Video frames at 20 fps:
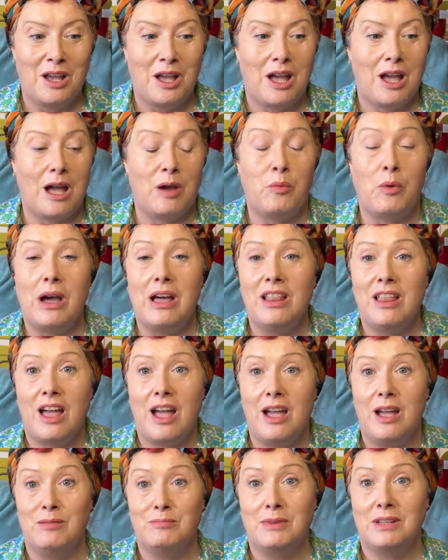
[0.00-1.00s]
While I
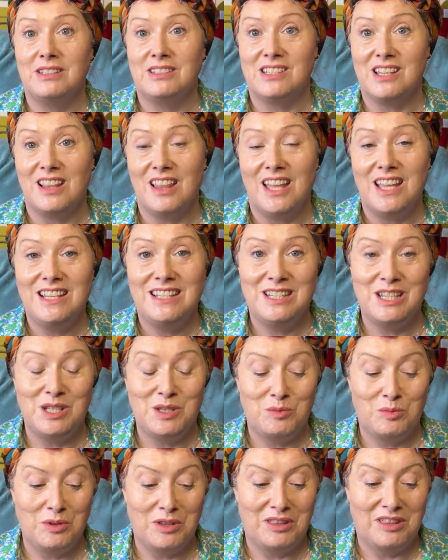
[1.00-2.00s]
am delighted
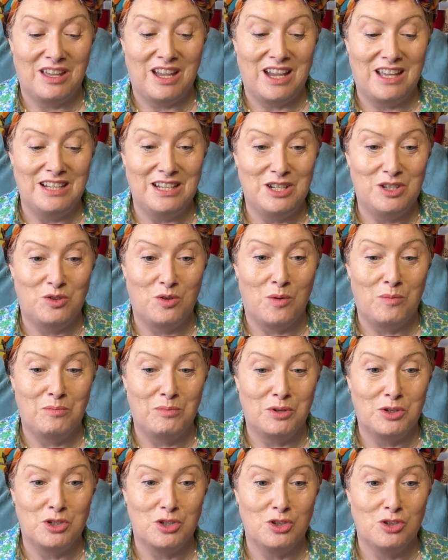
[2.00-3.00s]
with Annie's romper
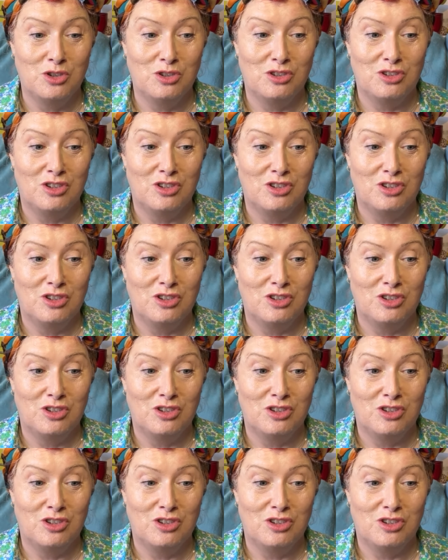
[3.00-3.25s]
suit,